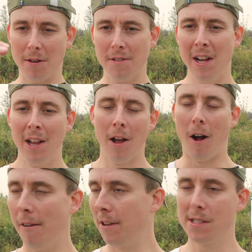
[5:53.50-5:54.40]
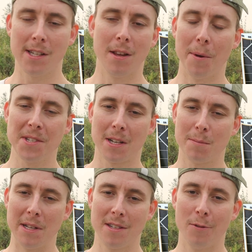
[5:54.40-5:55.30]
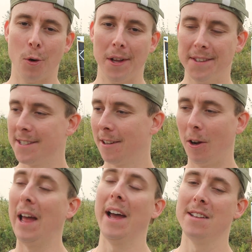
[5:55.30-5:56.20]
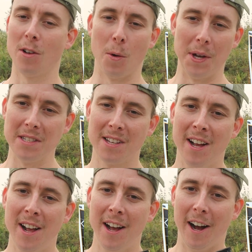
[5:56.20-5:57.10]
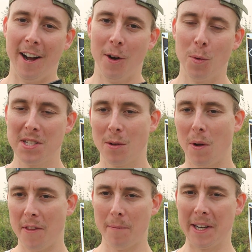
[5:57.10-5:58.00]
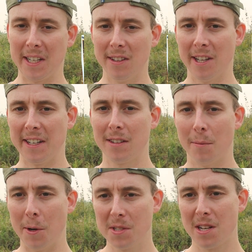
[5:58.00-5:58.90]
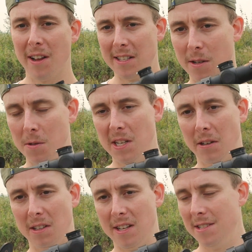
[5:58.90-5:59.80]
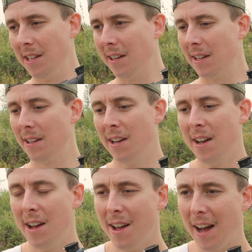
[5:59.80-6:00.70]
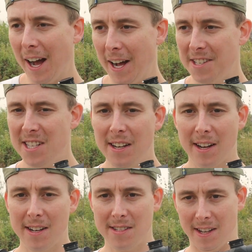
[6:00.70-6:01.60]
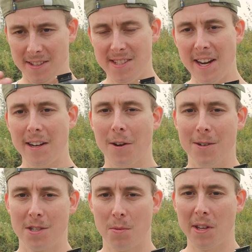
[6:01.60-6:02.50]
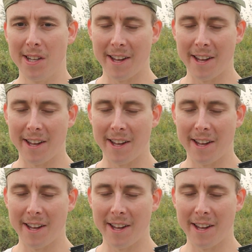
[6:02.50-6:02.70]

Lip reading: Obviously the most expensive ones, as always, was the one that my gun liked the most. It's no secret that Tikkas and Sakos really